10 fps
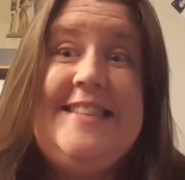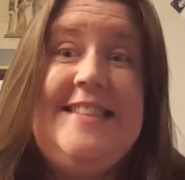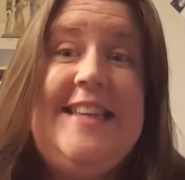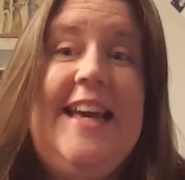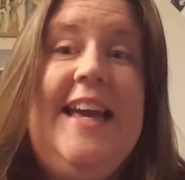
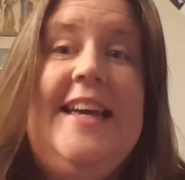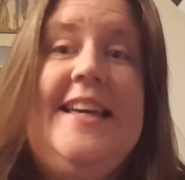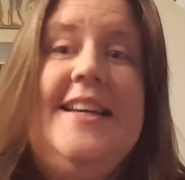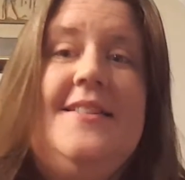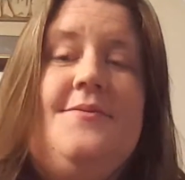
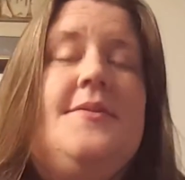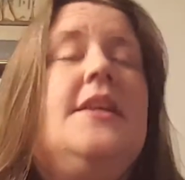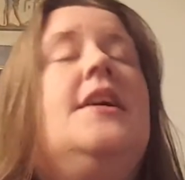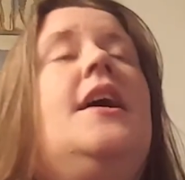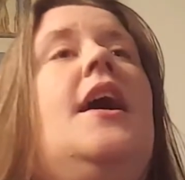Yay!
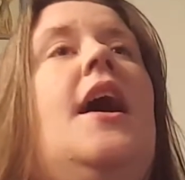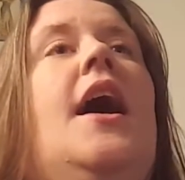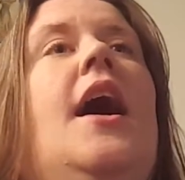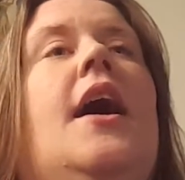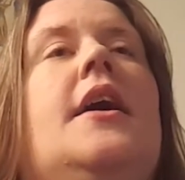
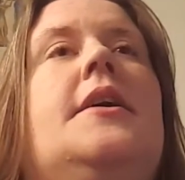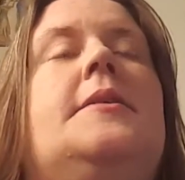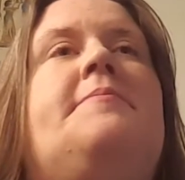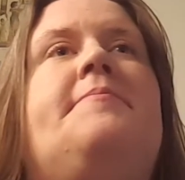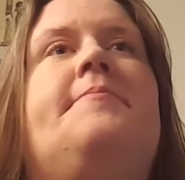
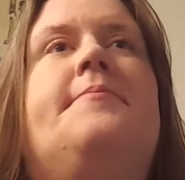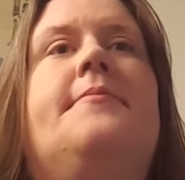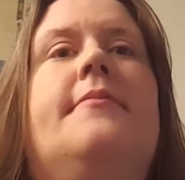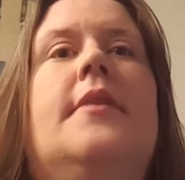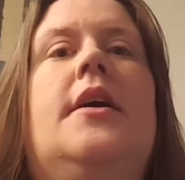And
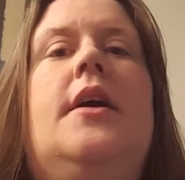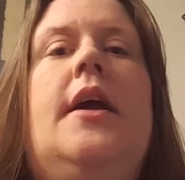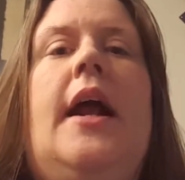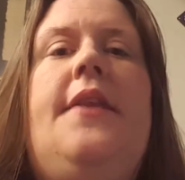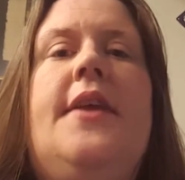
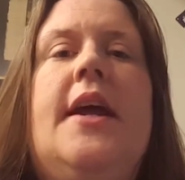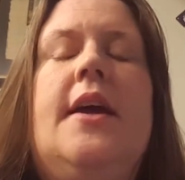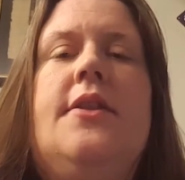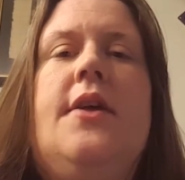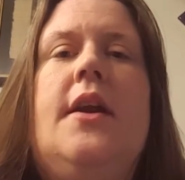then I
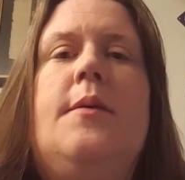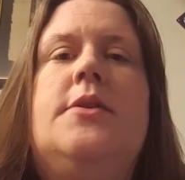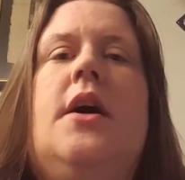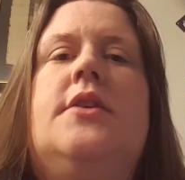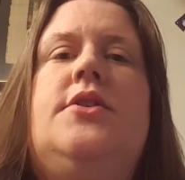thought I would
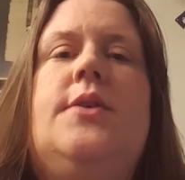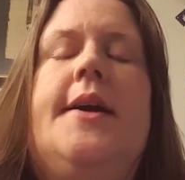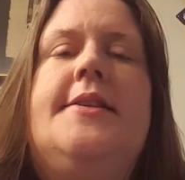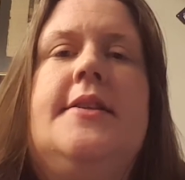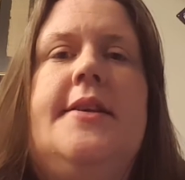talk to you
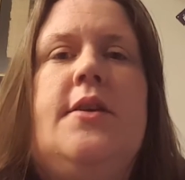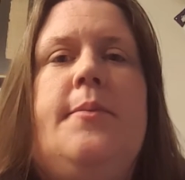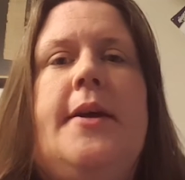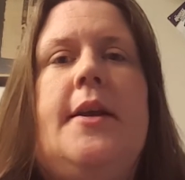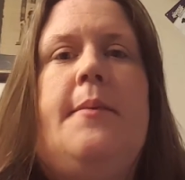guys a little
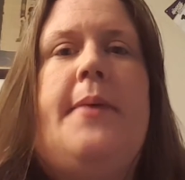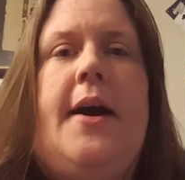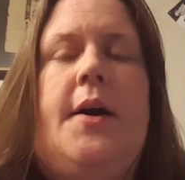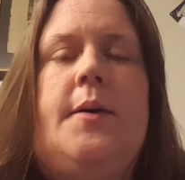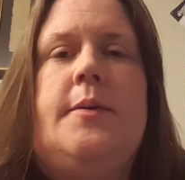bit
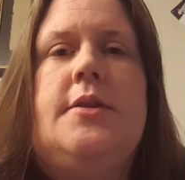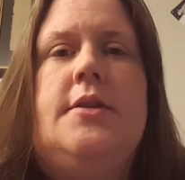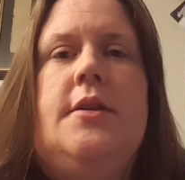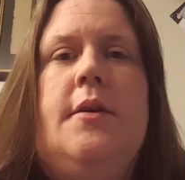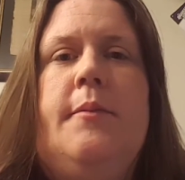about
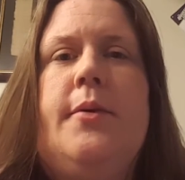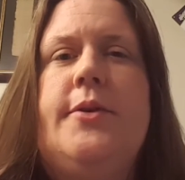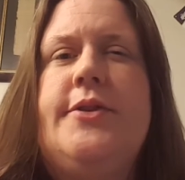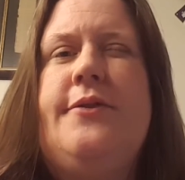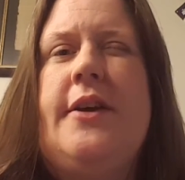
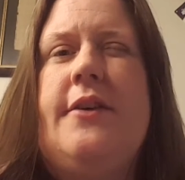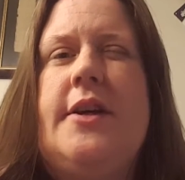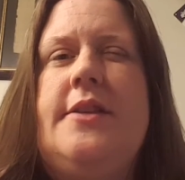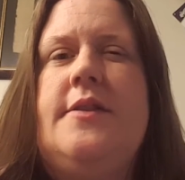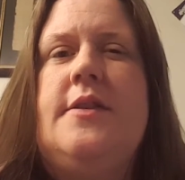
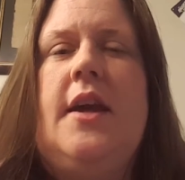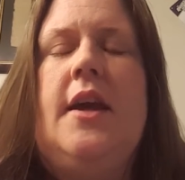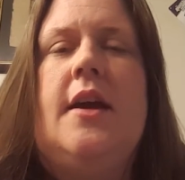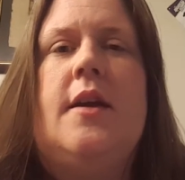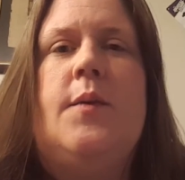perseverance
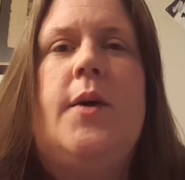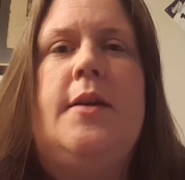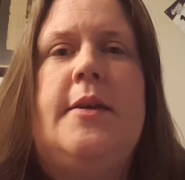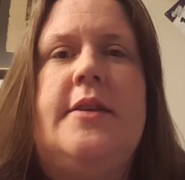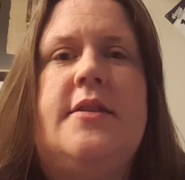and what it
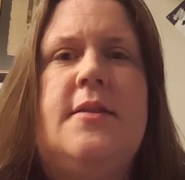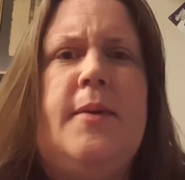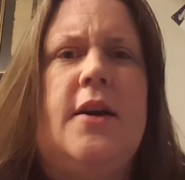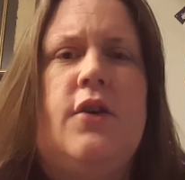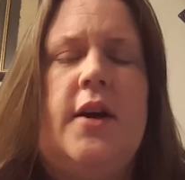means to be
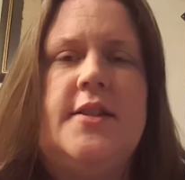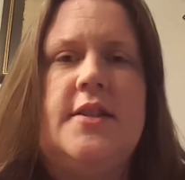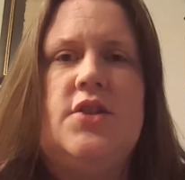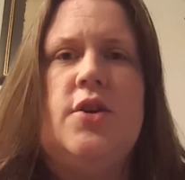a cross stitcher